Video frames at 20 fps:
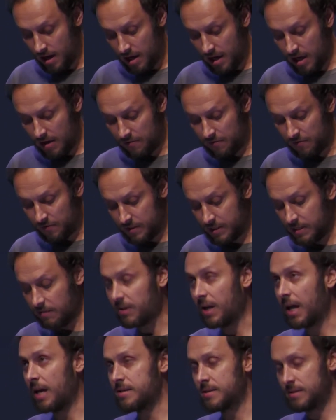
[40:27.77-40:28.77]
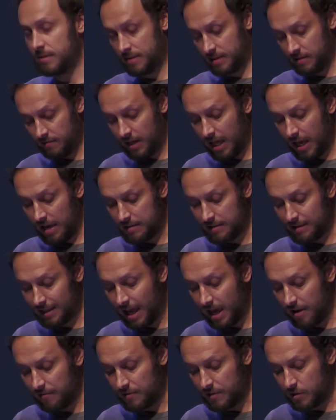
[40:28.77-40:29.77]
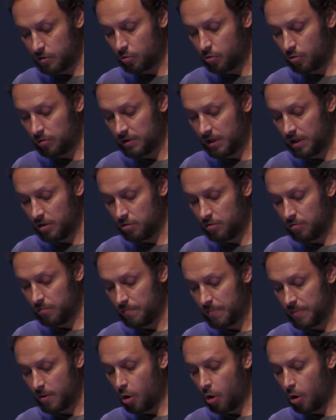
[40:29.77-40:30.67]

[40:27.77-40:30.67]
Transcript: if civilized, civilized life is to continue,